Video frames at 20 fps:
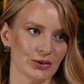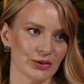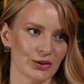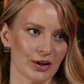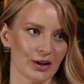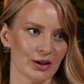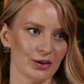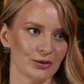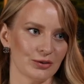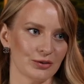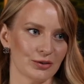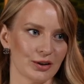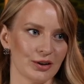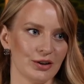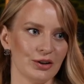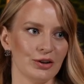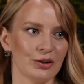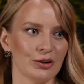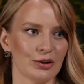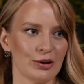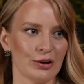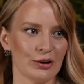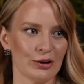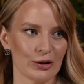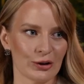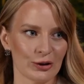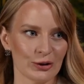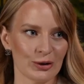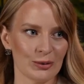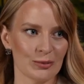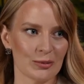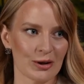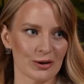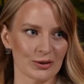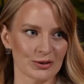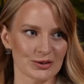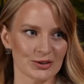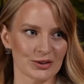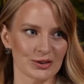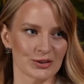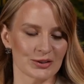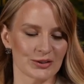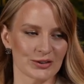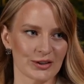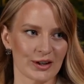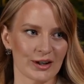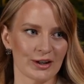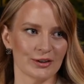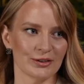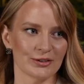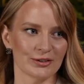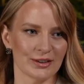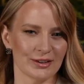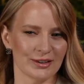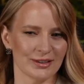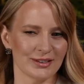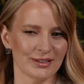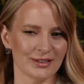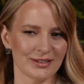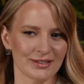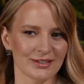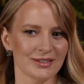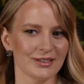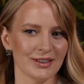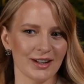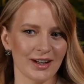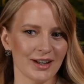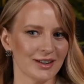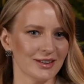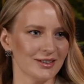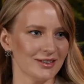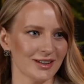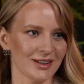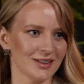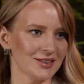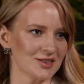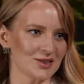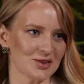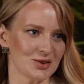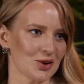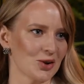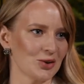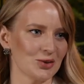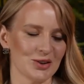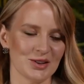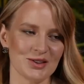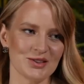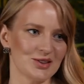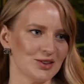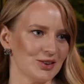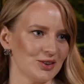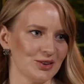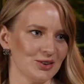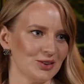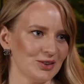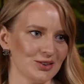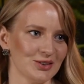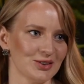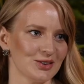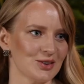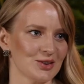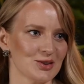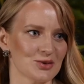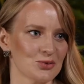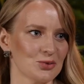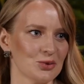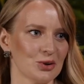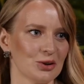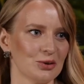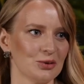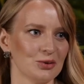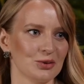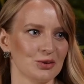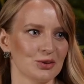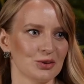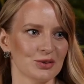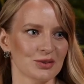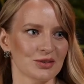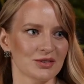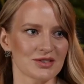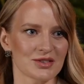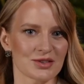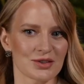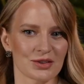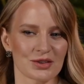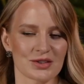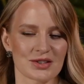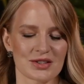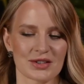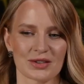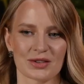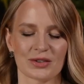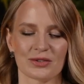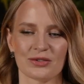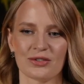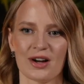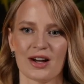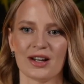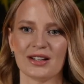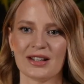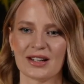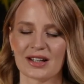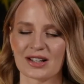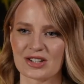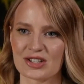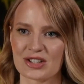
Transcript: yourself, when you learn about yourself, and that is not easy as well, to find